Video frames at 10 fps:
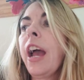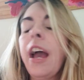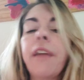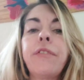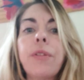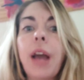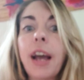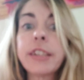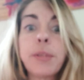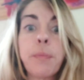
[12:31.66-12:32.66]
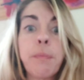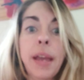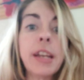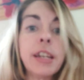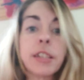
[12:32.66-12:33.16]
if you got to
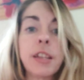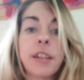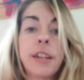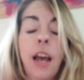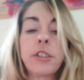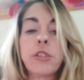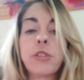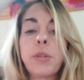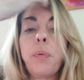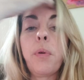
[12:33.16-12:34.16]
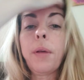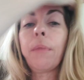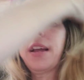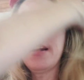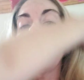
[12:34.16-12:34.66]
make it to the doctor's
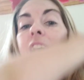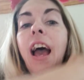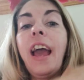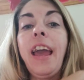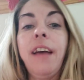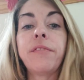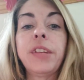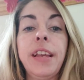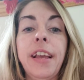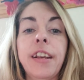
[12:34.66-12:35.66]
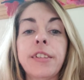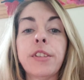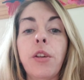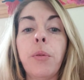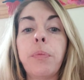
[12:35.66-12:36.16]
appointment and not have to
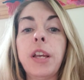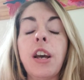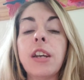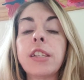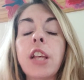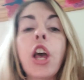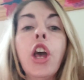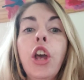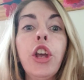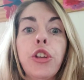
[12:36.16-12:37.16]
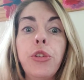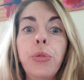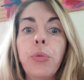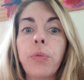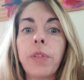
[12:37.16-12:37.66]
cancel because
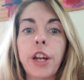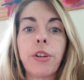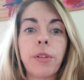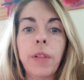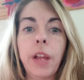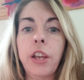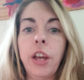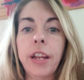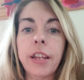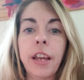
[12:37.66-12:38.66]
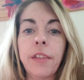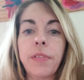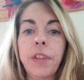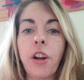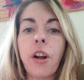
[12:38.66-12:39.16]
you literally couldn't
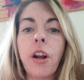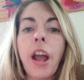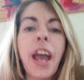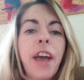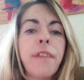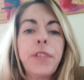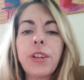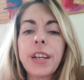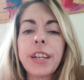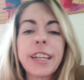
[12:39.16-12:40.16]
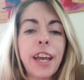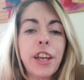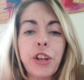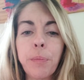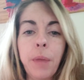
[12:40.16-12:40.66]
get there, if you could
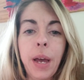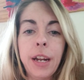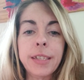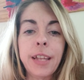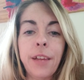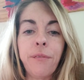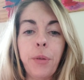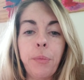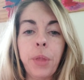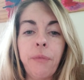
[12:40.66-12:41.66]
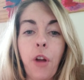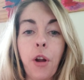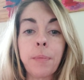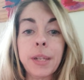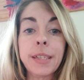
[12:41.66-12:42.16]
get your medicine from the
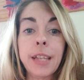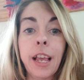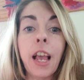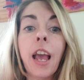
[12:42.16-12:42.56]
pharmacy,